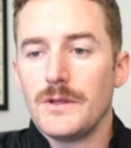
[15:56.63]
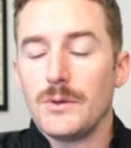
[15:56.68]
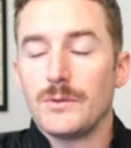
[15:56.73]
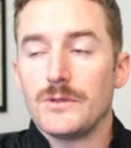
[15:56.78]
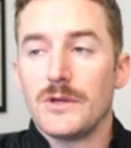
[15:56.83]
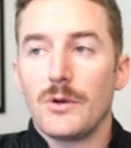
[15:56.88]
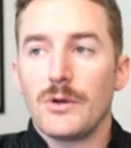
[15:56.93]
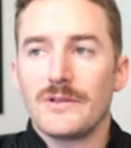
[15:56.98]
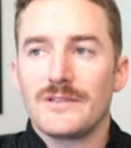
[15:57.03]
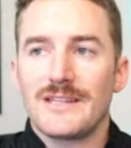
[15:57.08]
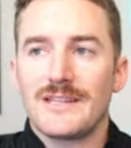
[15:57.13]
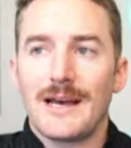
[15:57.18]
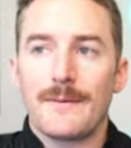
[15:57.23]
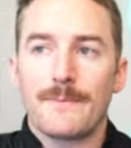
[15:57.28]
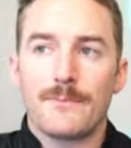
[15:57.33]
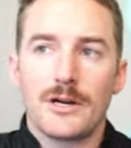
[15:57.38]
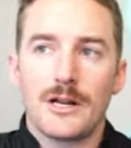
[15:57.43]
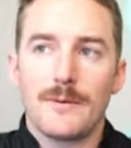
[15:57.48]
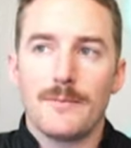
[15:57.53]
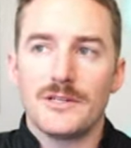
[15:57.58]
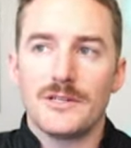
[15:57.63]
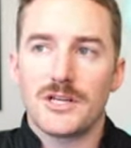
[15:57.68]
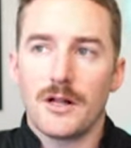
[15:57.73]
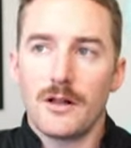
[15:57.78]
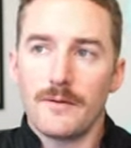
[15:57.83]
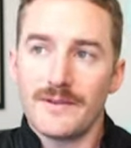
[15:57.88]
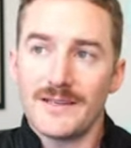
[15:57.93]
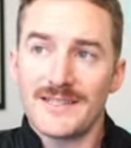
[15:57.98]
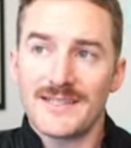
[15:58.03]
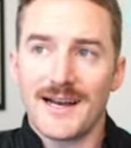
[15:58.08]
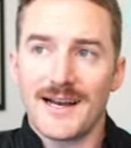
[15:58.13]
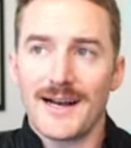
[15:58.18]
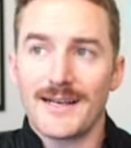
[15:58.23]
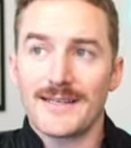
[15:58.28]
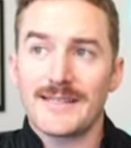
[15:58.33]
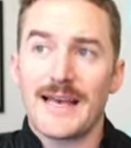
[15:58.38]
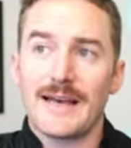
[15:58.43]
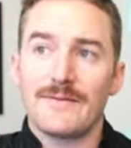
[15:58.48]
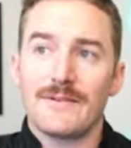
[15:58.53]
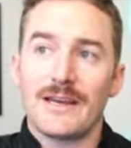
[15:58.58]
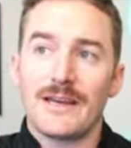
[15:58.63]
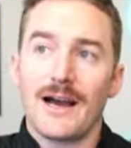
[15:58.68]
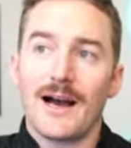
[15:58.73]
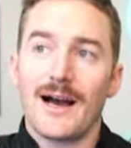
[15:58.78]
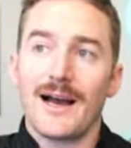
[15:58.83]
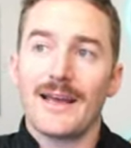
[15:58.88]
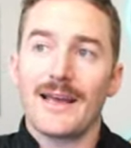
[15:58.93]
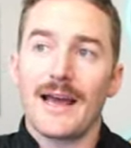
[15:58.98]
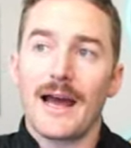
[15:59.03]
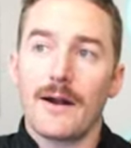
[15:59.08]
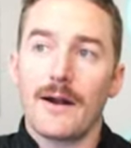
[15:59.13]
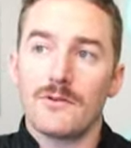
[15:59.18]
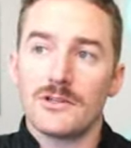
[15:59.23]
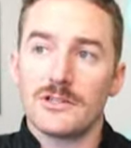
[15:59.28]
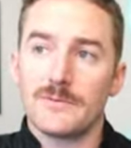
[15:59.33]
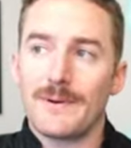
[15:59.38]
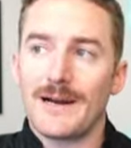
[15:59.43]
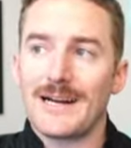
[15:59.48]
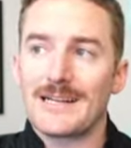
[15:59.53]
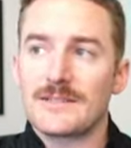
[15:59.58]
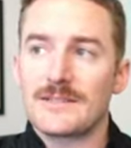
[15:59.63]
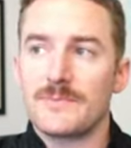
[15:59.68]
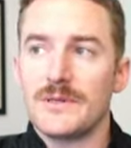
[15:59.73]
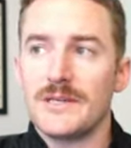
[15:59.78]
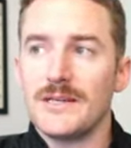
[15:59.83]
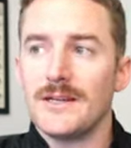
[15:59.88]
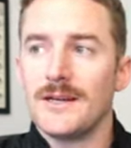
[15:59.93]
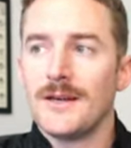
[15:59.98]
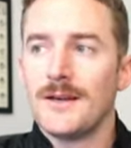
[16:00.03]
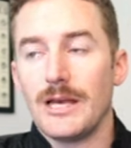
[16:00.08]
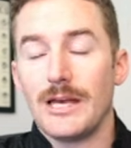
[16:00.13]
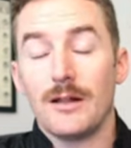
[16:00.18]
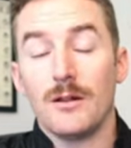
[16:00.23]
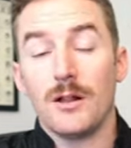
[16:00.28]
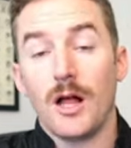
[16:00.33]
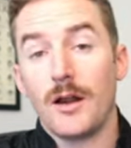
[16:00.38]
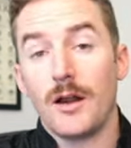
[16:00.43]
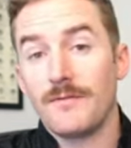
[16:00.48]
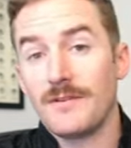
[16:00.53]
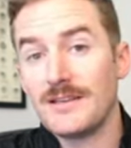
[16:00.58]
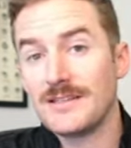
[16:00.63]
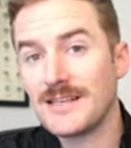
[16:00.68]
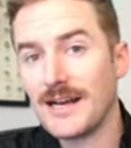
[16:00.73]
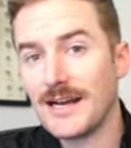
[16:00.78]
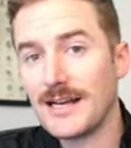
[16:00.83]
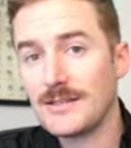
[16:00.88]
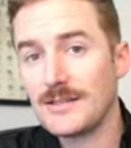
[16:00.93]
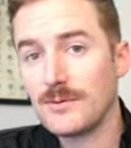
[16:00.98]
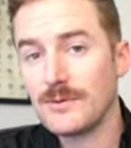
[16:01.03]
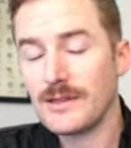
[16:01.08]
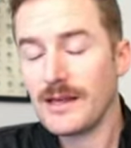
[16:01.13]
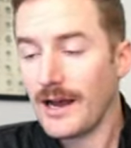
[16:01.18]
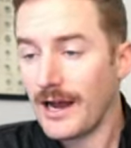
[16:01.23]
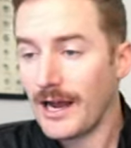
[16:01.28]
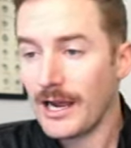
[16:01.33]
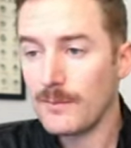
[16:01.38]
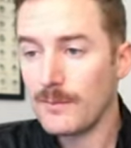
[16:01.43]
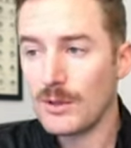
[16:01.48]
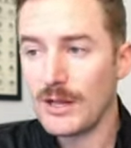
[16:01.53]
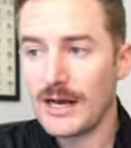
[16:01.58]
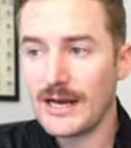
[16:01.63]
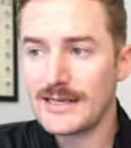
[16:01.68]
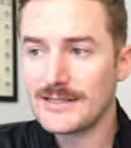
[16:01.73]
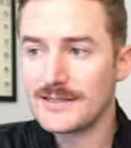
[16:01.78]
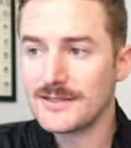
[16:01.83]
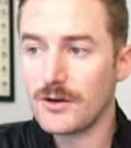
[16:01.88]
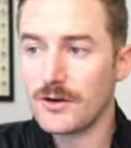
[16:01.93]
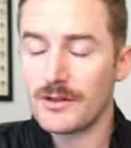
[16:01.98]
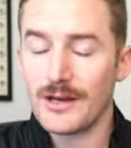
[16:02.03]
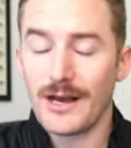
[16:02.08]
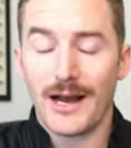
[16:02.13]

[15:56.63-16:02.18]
You'll notice that pretty much all of these guys have a high average bat speed, and a lot of these guys with the high blasts are the